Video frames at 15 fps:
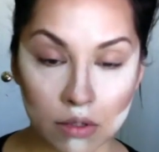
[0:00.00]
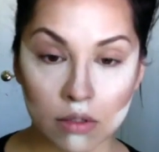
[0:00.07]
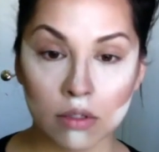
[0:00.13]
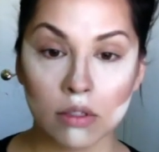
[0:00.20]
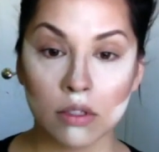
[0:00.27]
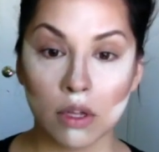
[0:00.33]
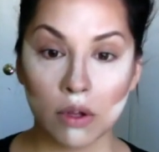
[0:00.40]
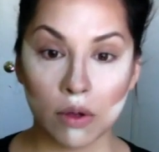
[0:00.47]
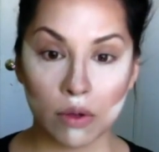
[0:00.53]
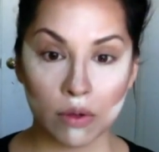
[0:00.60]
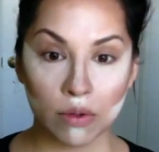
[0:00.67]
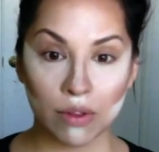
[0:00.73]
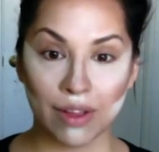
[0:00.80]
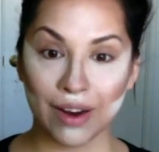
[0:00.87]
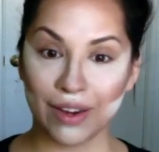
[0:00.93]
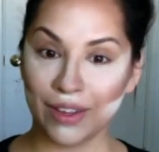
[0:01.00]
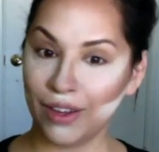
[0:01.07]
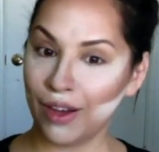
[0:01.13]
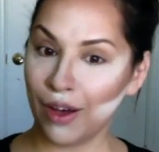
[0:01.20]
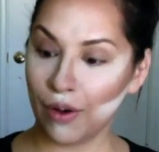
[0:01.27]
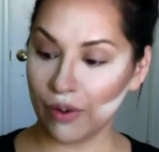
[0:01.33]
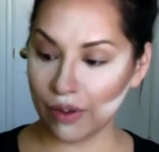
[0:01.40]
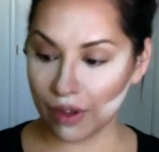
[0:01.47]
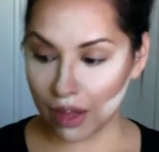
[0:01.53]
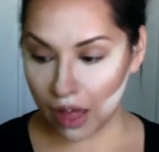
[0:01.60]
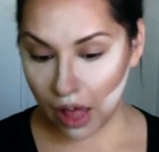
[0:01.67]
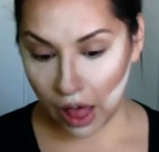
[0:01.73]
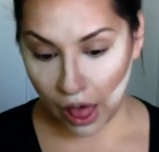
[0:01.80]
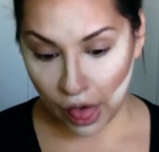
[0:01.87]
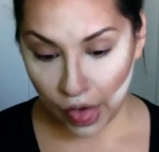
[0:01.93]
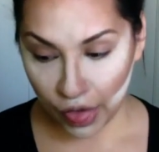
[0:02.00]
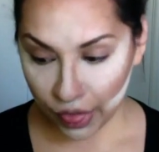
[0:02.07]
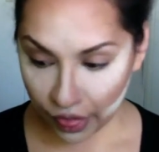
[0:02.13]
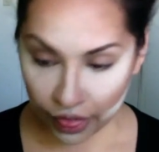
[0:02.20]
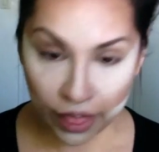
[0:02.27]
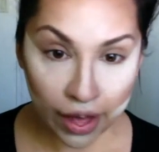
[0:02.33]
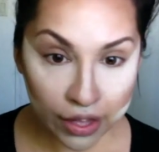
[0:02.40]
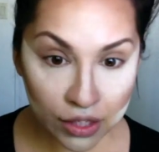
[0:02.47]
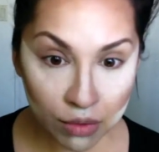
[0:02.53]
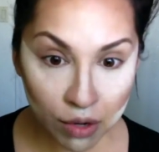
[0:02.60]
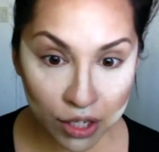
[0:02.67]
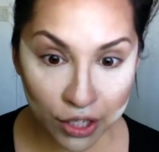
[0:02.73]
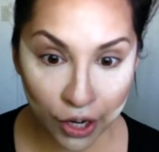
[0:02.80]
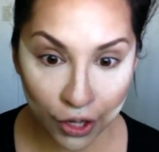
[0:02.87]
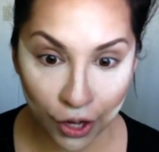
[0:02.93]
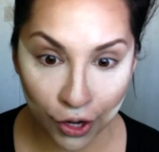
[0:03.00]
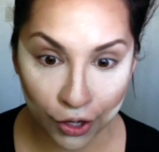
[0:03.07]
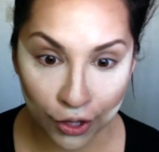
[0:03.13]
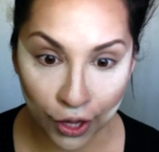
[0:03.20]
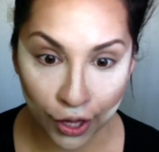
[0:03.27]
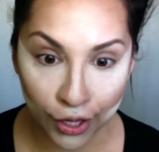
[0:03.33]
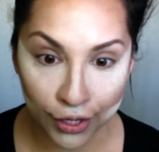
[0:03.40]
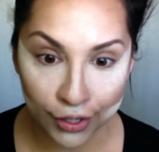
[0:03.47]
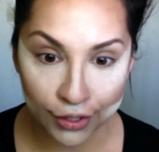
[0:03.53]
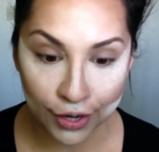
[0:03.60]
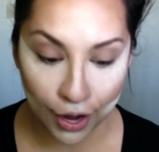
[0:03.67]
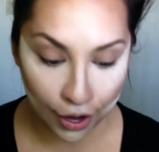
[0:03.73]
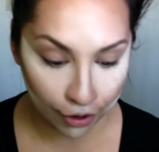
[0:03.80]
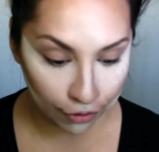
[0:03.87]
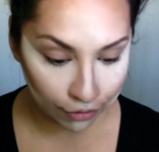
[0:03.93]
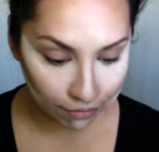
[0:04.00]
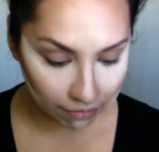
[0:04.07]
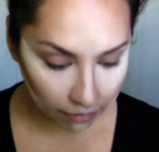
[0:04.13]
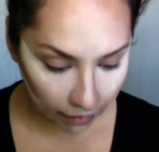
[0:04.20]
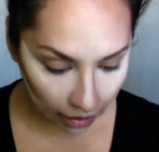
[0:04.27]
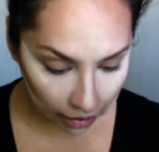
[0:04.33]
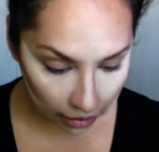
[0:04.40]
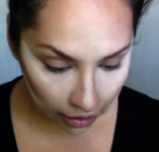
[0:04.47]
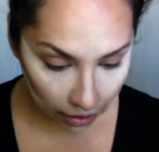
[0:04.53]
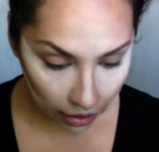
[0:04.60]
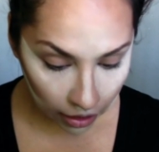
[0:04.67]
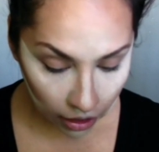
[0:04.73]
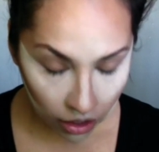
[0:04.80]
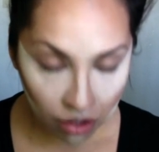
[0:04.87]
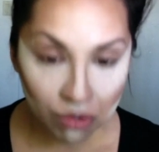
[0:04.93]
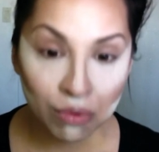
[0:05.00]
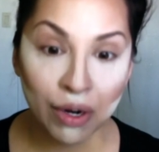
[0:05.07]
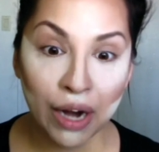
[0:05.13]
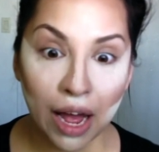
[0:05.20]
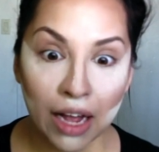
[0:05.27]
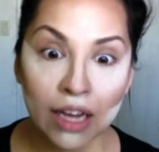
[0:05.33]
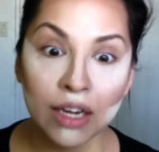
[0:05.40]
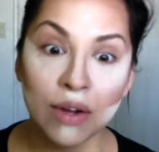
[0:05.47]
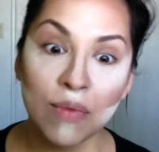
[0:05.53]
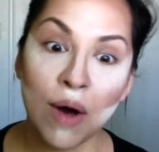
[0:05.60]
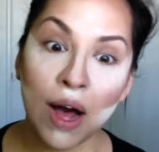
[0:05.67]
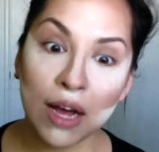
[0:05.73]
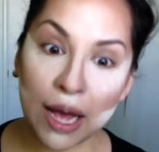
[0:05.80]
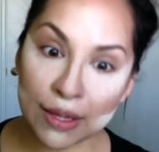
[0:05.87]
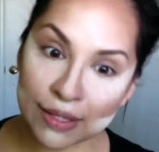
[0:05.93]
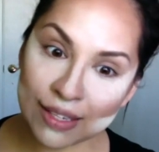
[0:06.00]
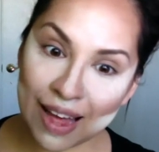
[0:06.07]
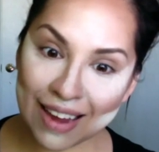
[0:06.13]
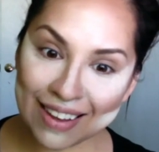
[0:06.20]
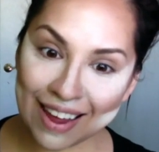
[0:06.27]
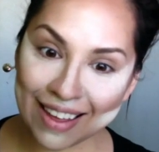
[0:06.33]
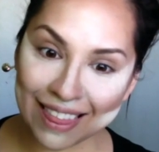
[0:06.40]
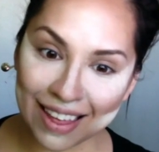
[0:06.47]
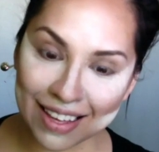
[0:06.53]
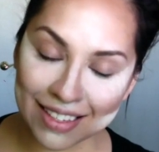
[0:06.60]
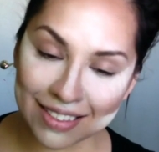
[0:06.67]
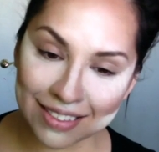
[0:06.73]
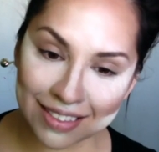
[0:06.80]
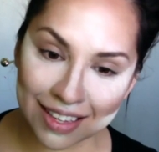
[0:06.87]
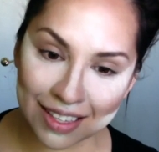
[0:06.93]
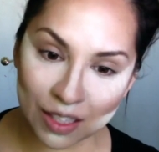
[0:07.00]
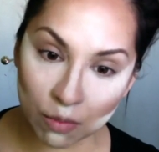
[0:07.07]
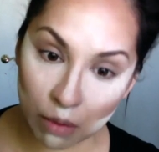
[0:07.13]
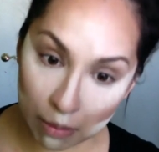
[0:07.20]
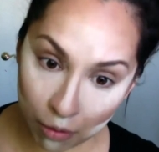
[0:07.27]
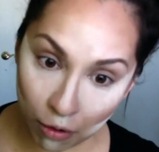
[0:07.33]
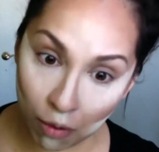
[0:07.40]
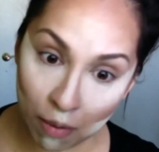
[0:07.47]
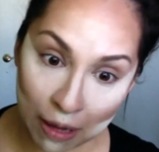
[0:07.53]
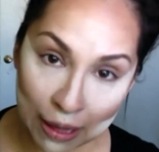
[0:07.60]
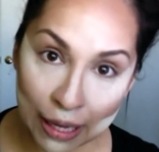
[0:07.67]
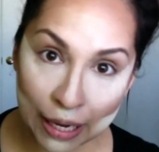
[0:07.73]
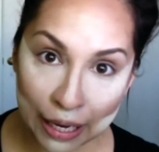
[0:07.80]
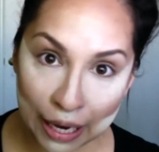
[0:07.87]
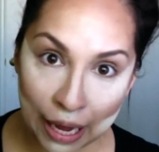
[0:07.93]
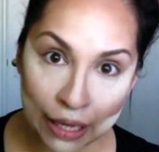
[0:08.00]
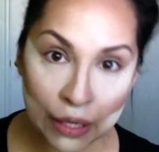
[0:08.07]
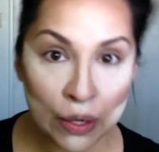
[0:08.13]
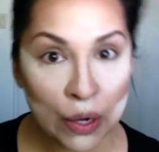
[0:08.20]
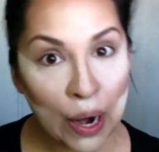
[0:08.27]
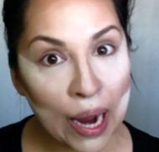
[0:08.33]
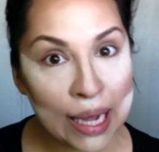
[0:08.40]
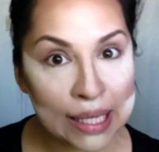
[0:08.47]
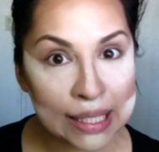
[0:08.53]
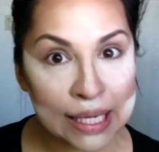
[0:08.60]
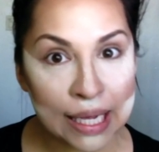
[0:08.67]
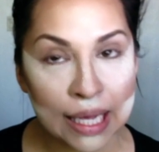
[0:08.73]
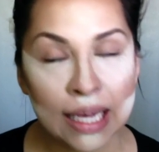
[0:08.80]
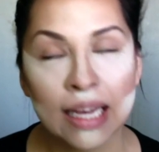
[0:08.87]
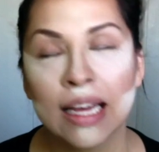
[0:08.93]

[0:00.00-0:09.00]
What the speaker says: So there you go. That's what you look like now. We're not going to walk outside like this because people will be looking at you crazy.